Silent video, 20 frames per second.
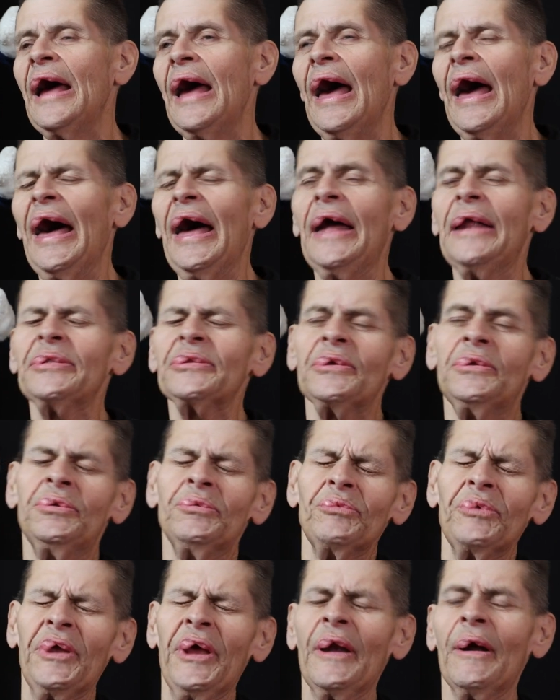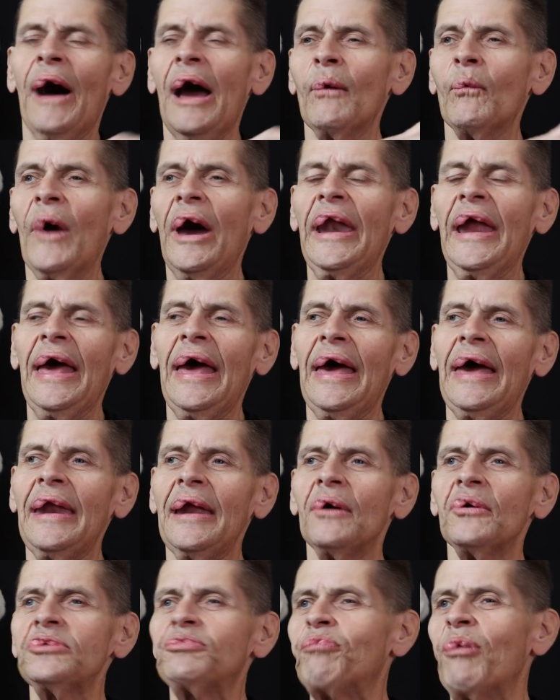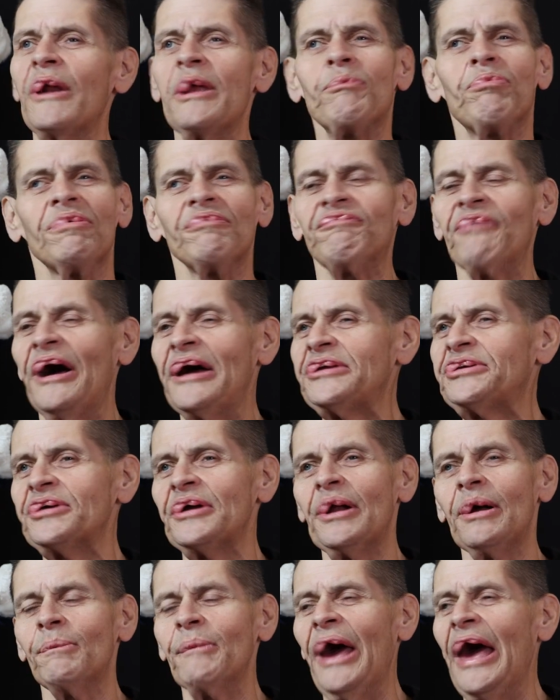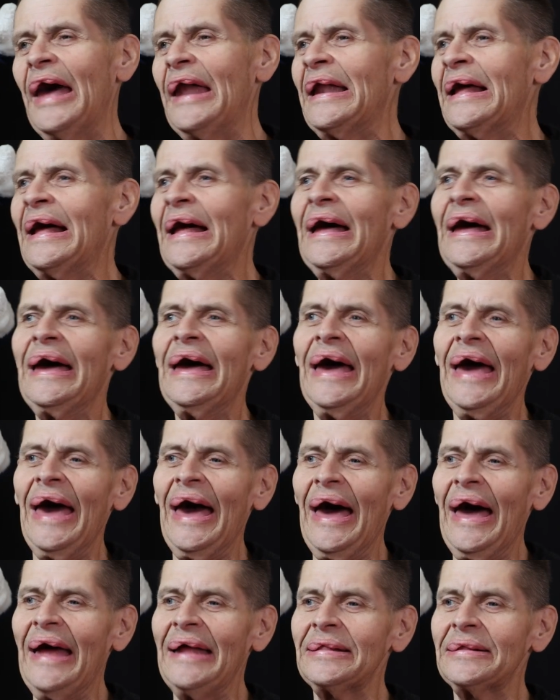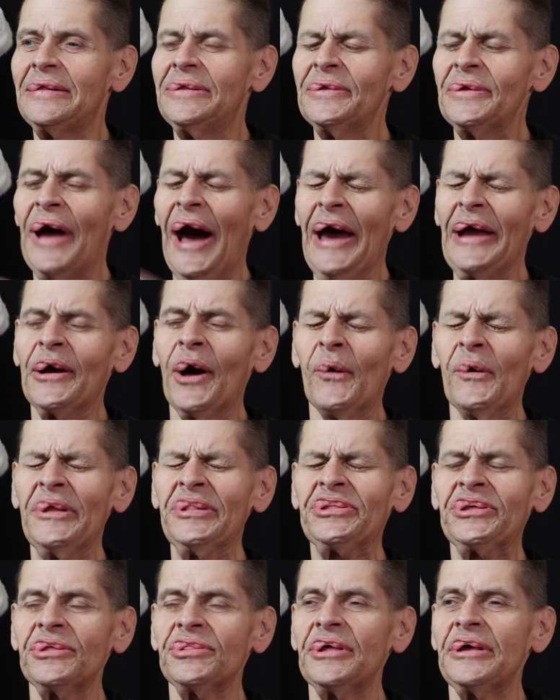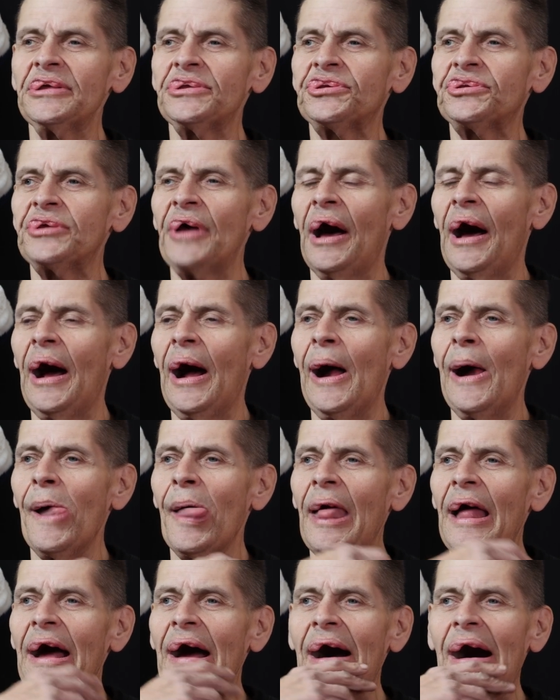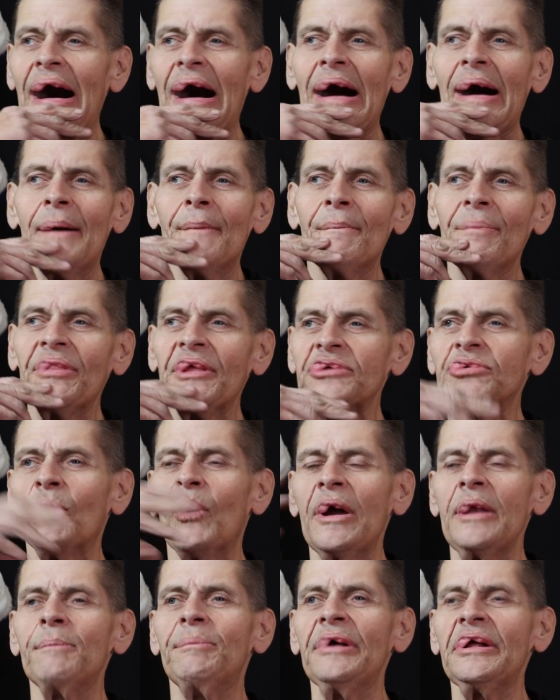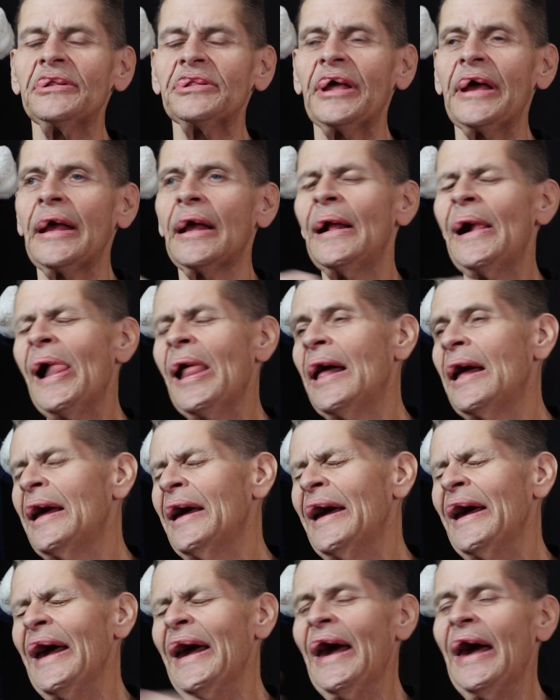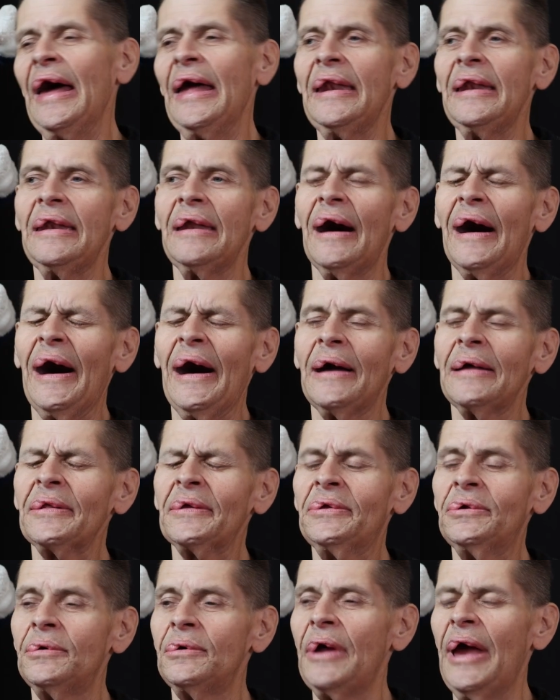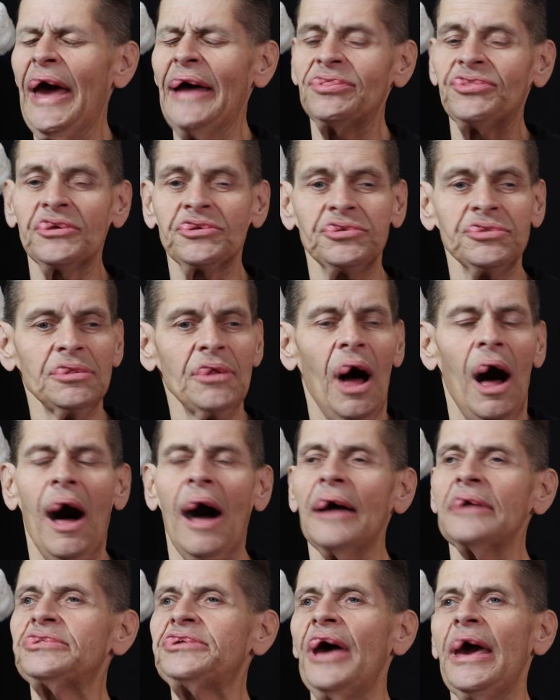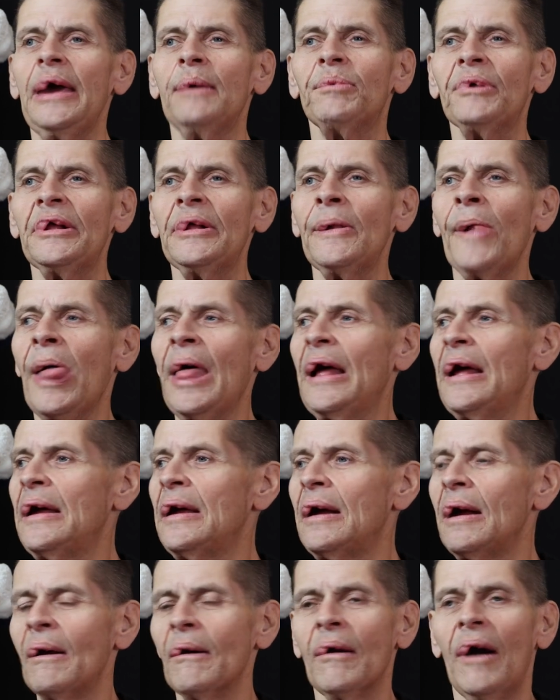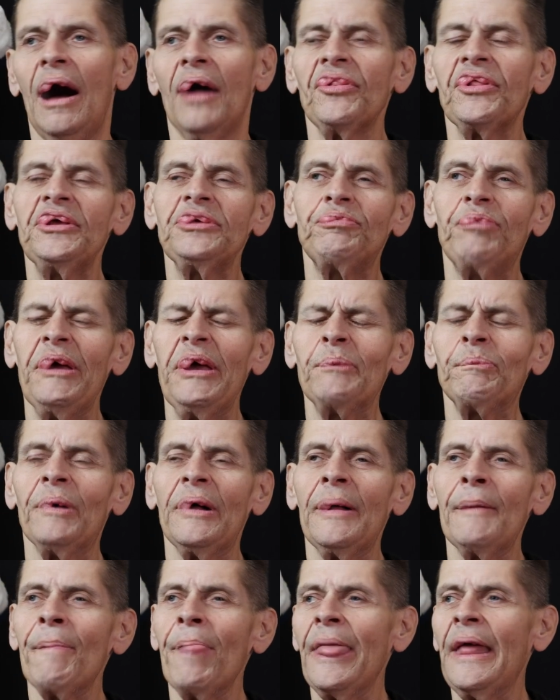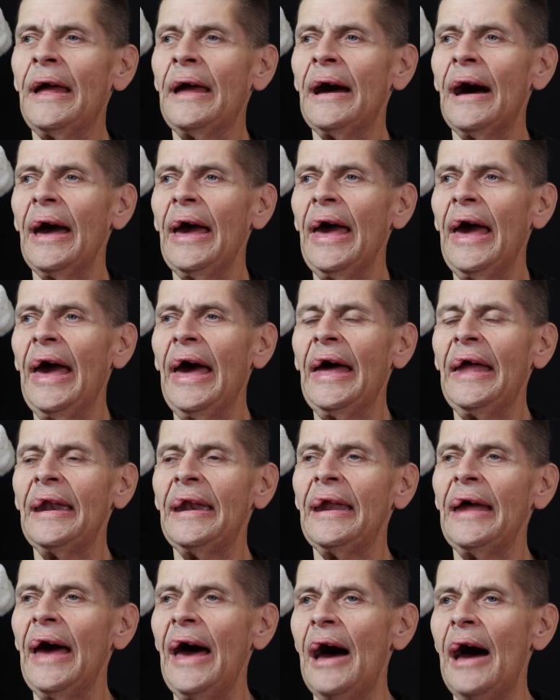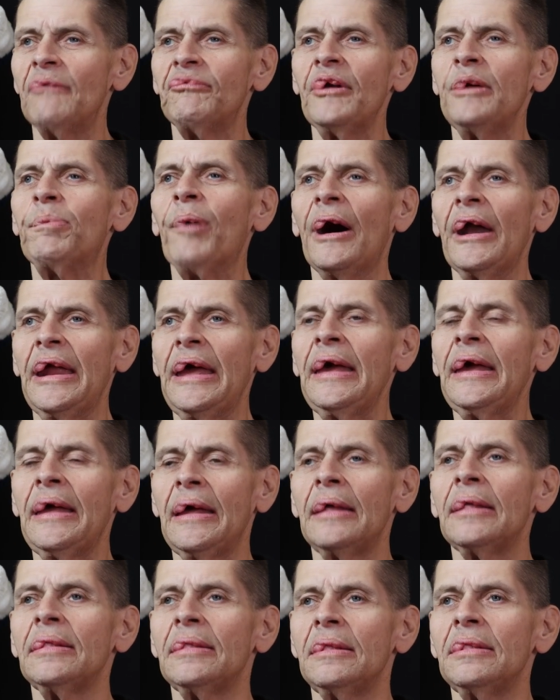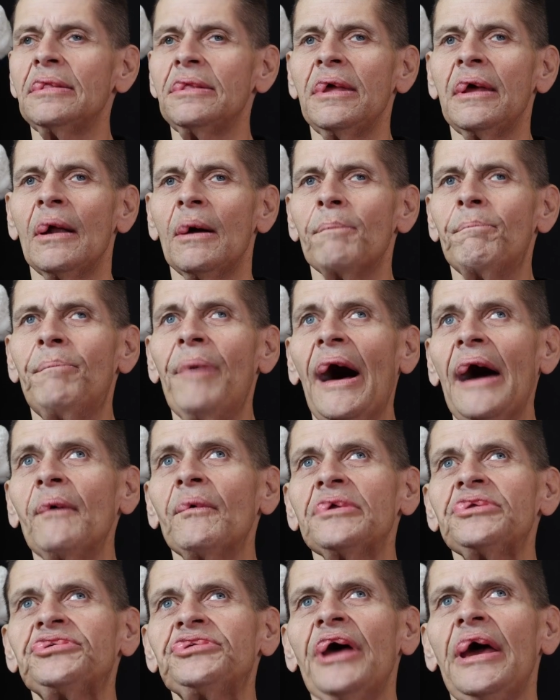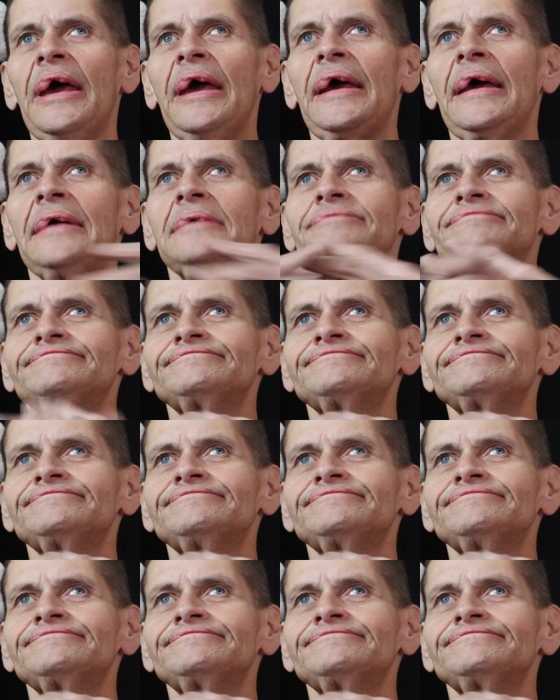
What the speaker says: and I went in. It was pretty professional, man. And I go into this this one building, and at this long table are all these people, and everybody, I would say